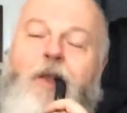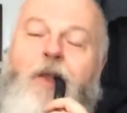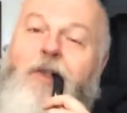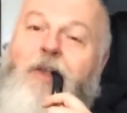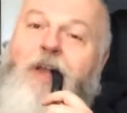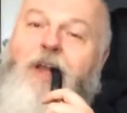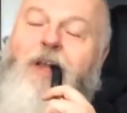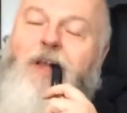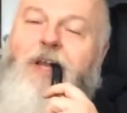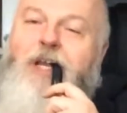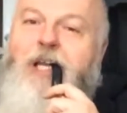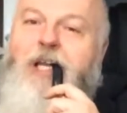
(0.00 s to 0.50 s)

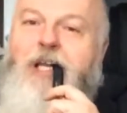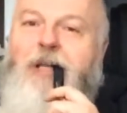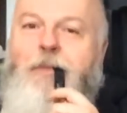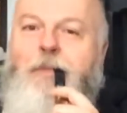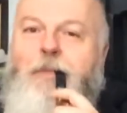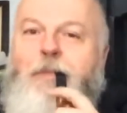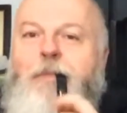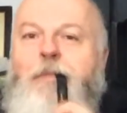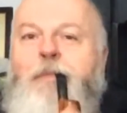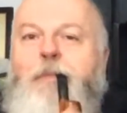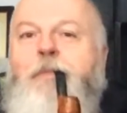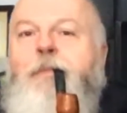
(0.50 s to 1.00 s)
then
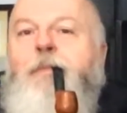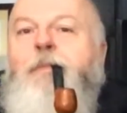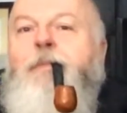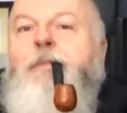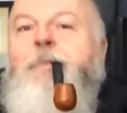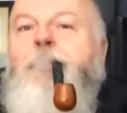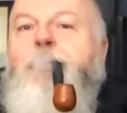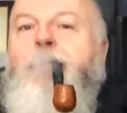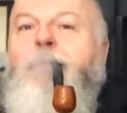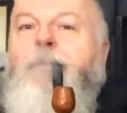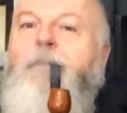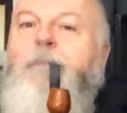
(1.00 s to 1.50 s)

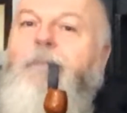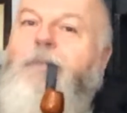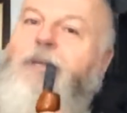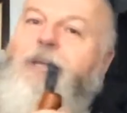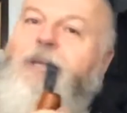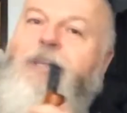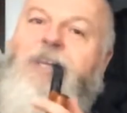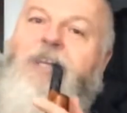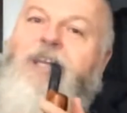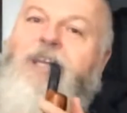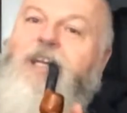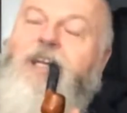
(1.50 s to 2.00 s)

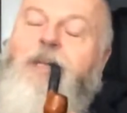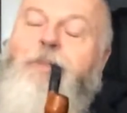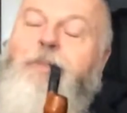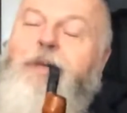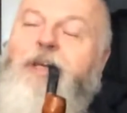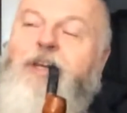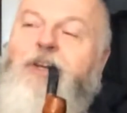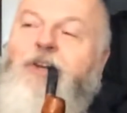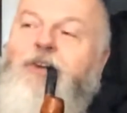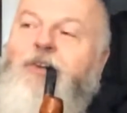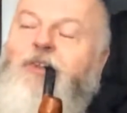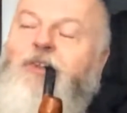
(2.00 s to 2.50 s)
it can only
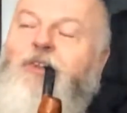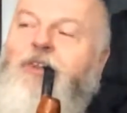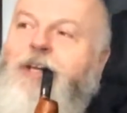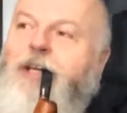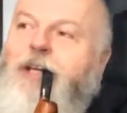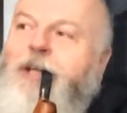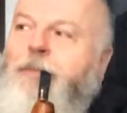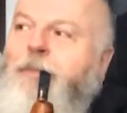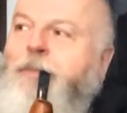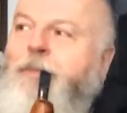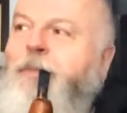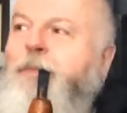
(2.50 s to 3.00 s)
be a good
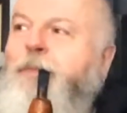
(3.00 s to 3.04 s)
thing.